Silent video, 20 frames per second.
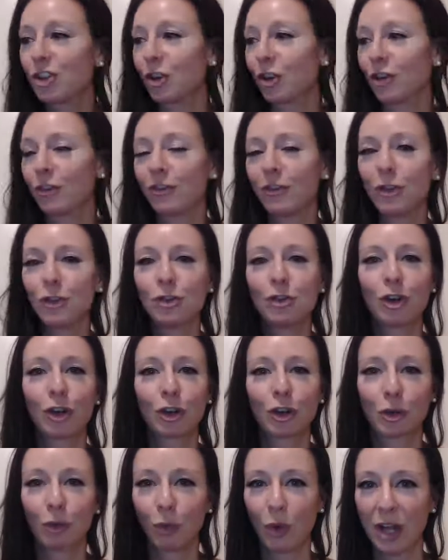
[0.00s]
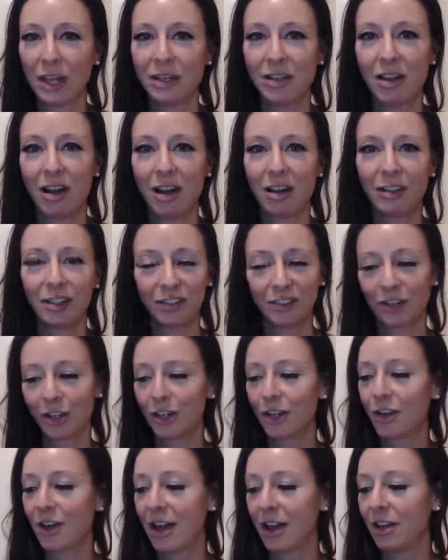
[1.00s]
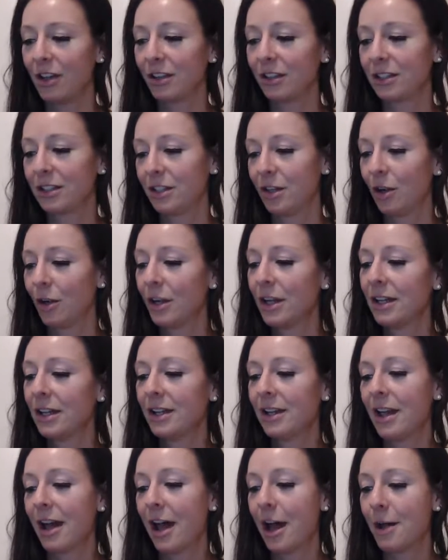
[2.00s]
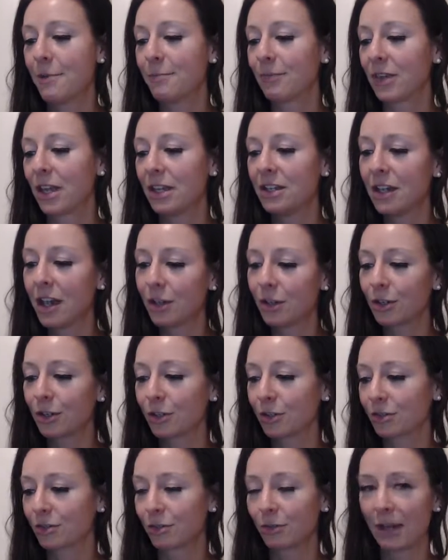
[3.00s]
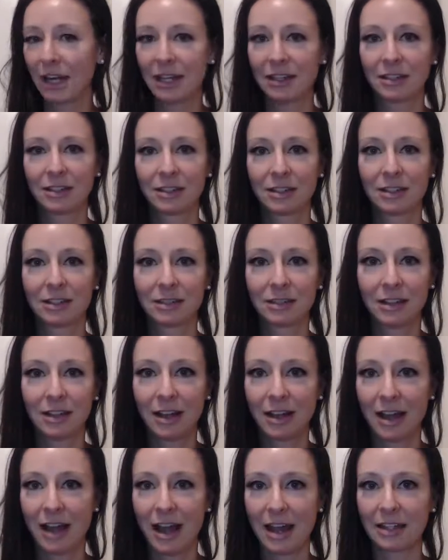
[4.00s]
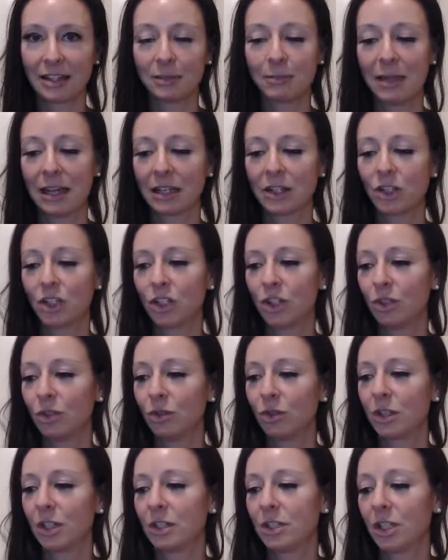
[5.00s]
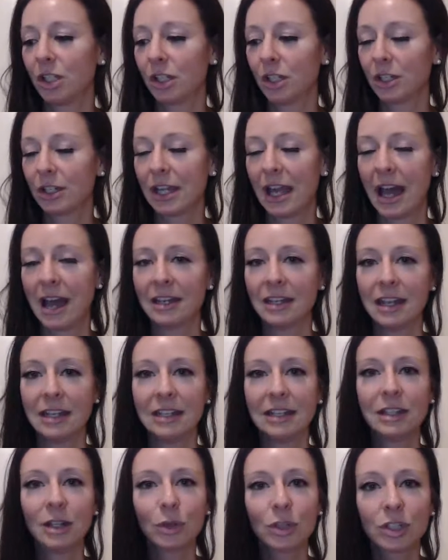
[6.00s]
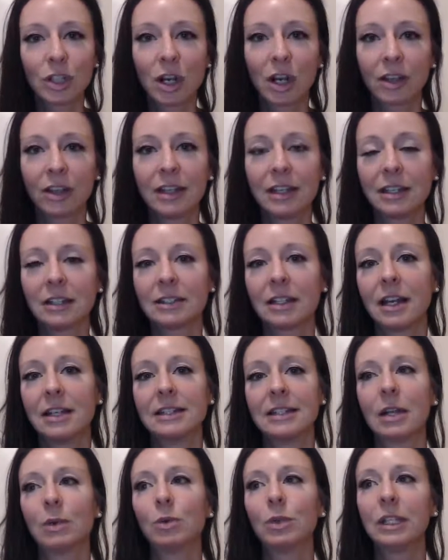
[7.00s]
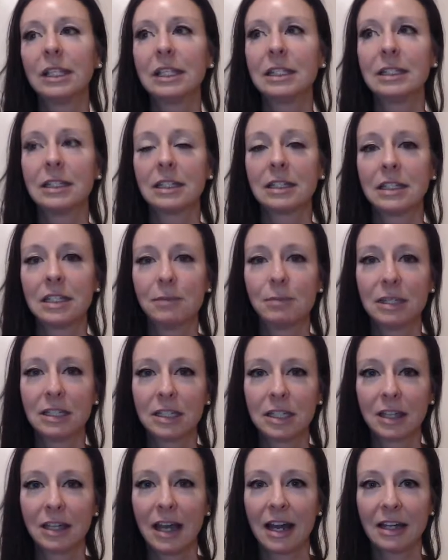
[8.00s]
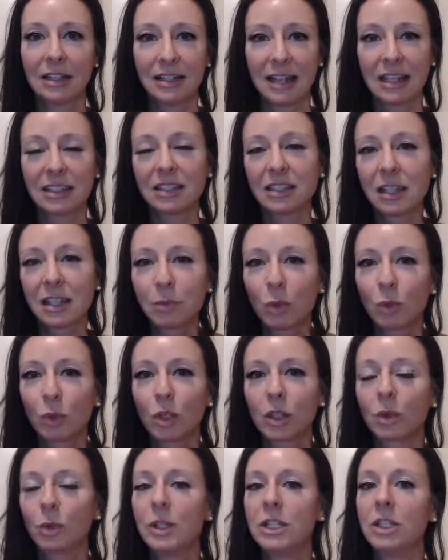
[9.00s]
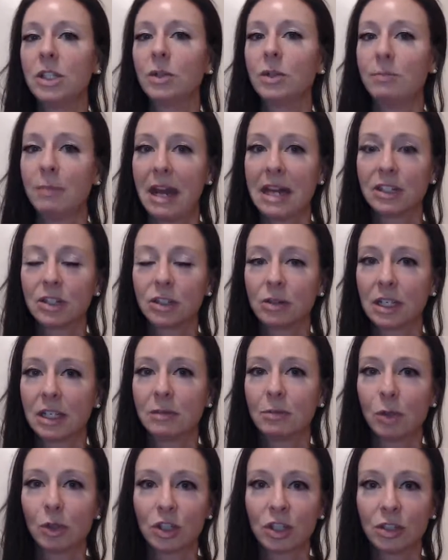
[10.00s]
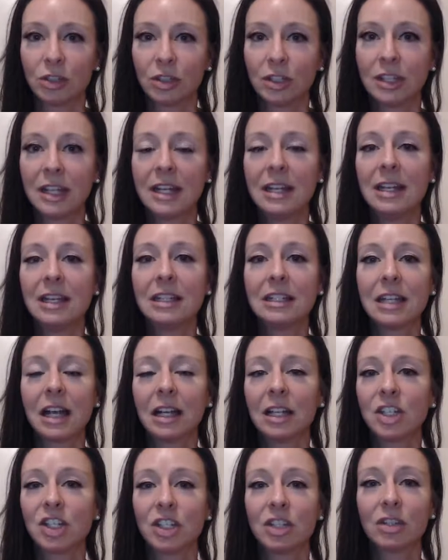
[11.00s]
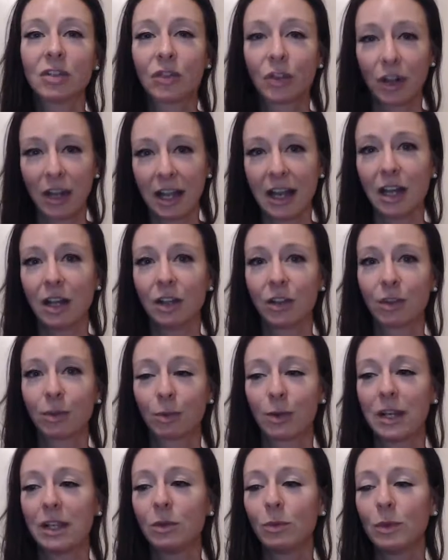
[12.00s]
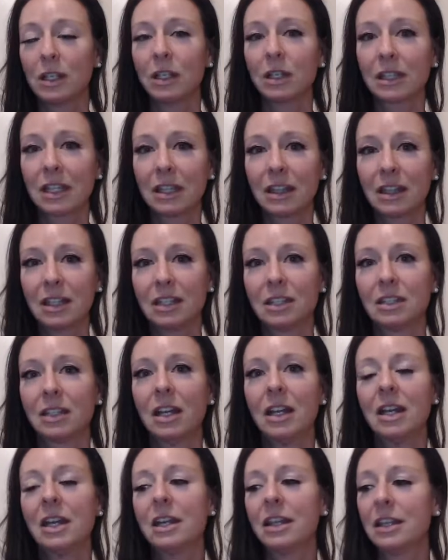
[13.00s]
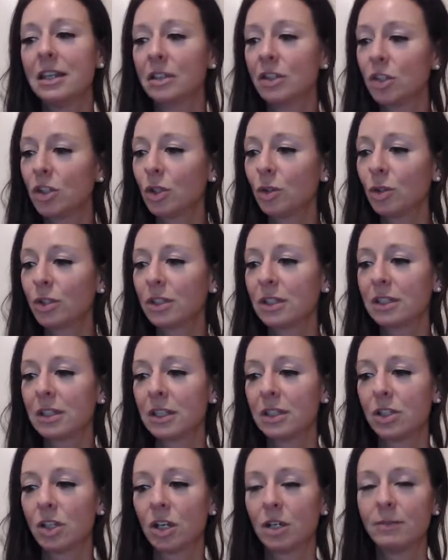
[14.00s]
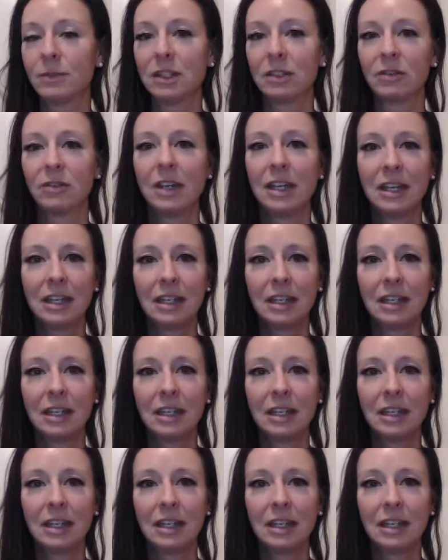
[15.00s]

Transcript: or food, or whatnot, or your health. So another great aspect to look at. And those are all things, guys, I really dig deep into that. And that's the type of work we do in Mastering Emotional Intelligence for Health, right? We look at these tools in terms of